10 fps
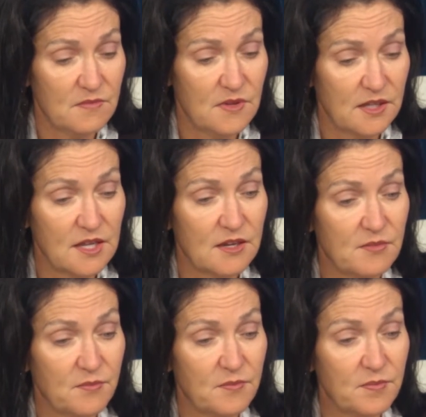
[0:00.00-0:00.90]

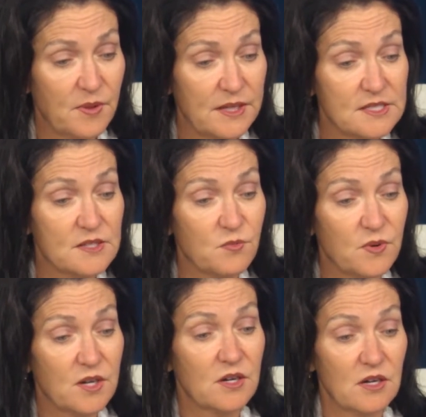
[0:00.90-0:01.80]
again, places
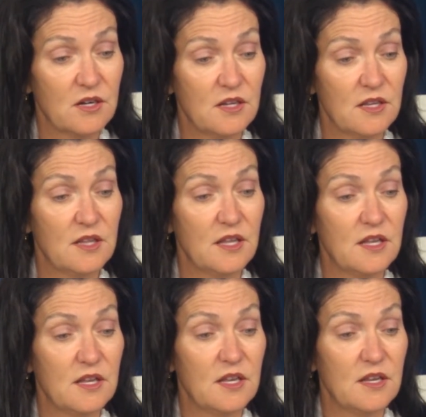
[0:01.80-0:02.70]
where
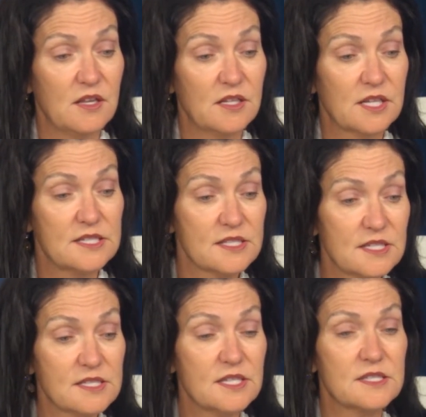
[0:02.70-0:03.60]

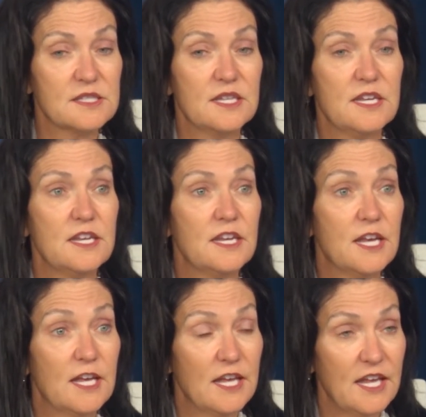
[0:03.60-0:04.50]
consistency
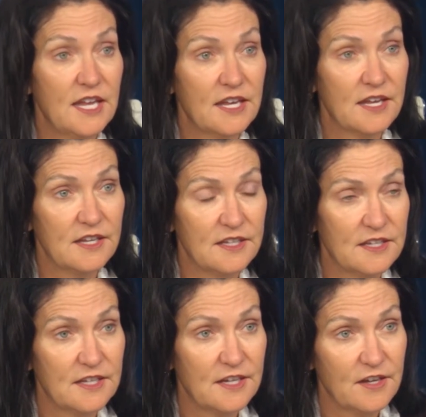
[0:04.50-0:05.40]

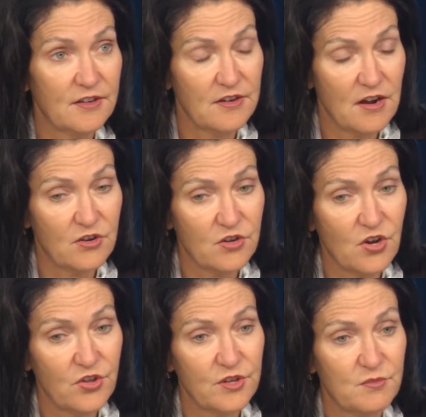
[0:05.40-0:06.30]
and I'll
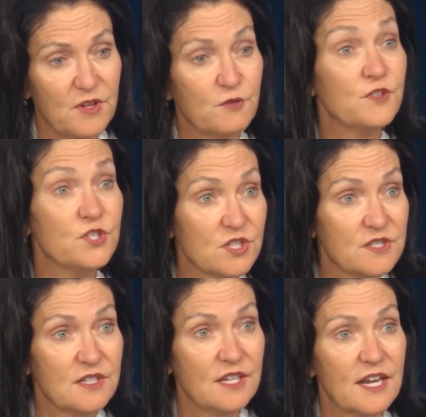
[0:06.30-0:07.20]
call them
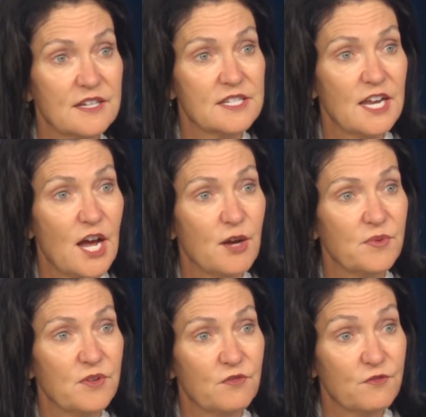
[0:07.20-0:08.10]
efficiency has to
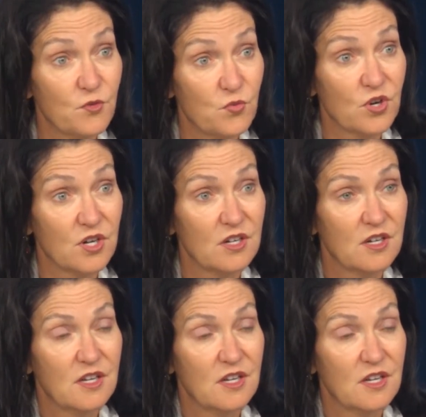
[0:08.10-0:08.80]
happen for